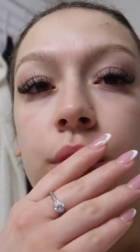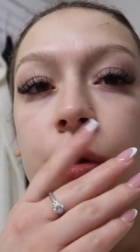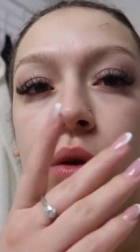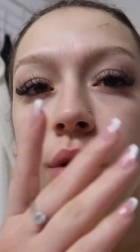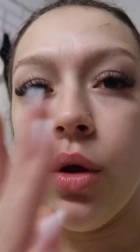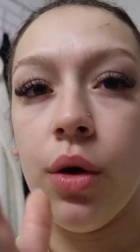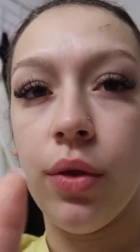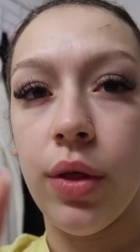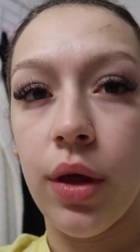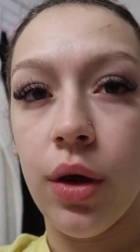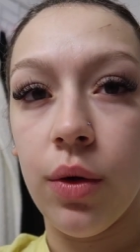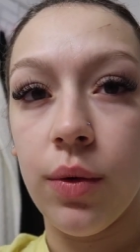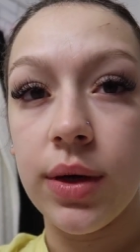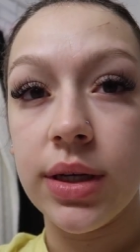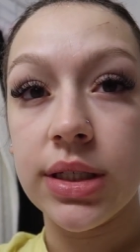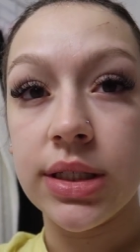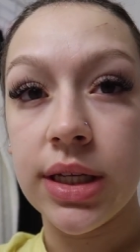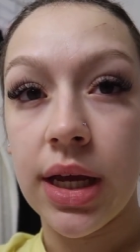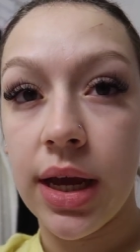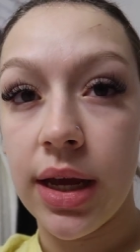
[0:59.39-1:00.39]
you, know they
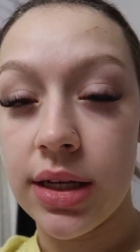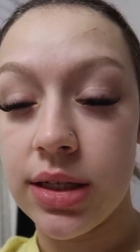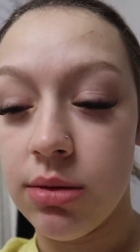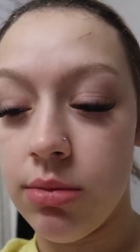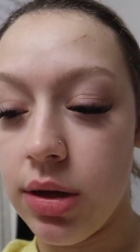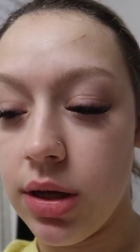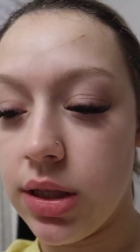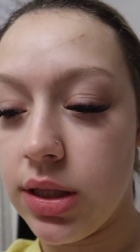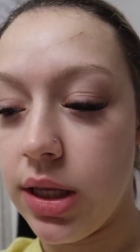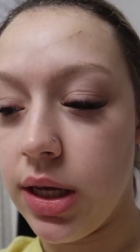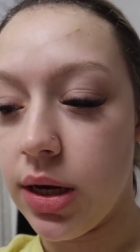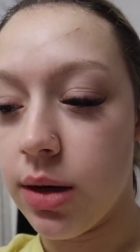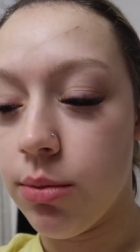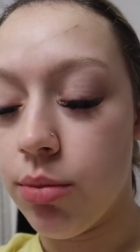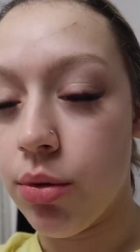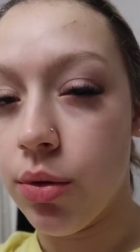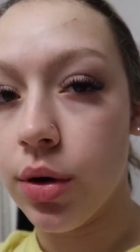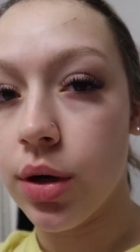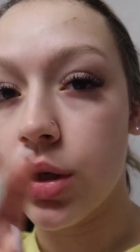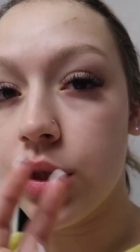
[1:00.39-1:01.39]
always say to be at the
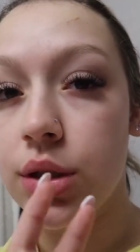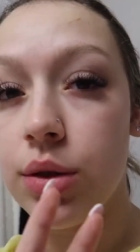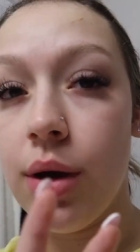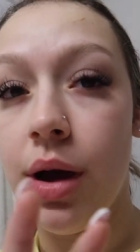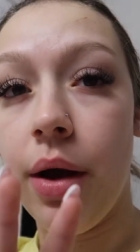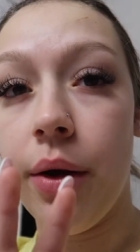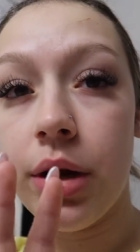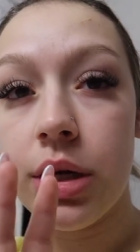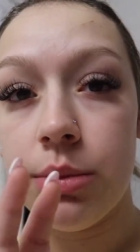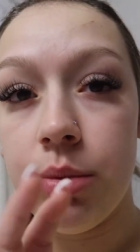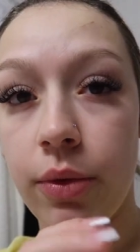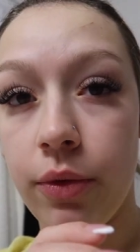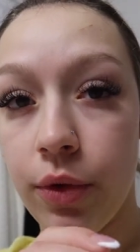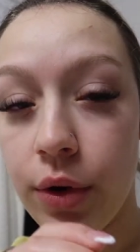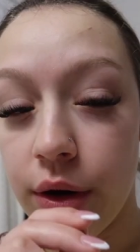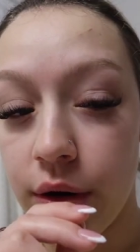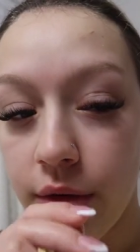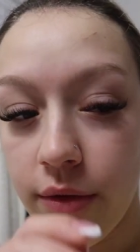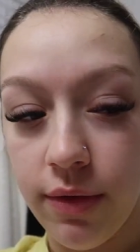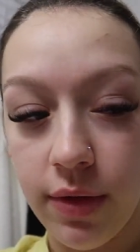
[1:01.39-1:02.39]
airport two hours
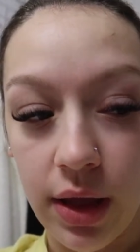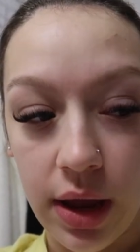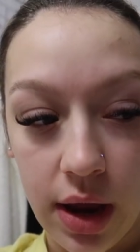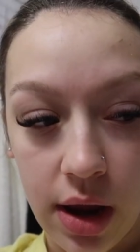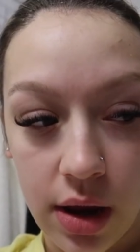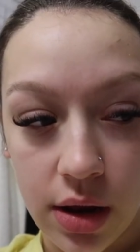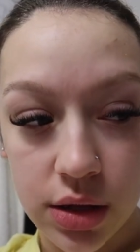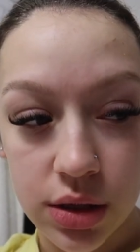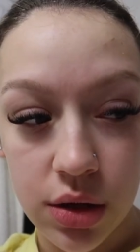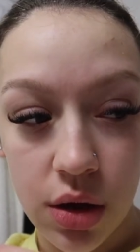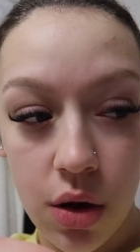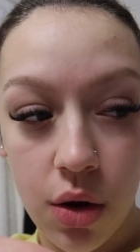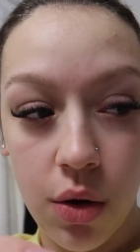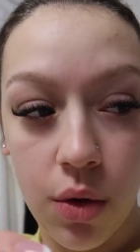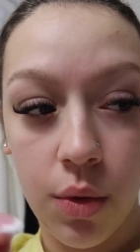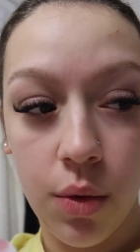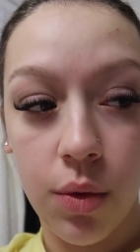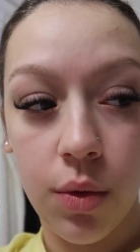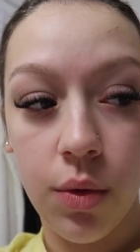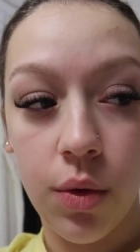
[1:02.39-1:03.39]
before your flight
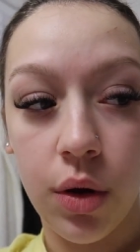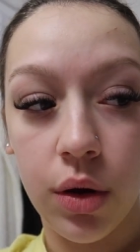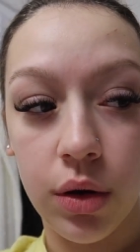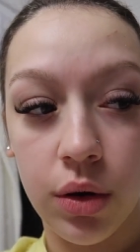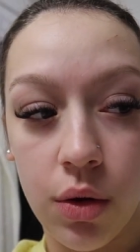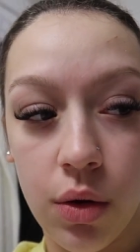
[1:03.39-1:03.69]
so our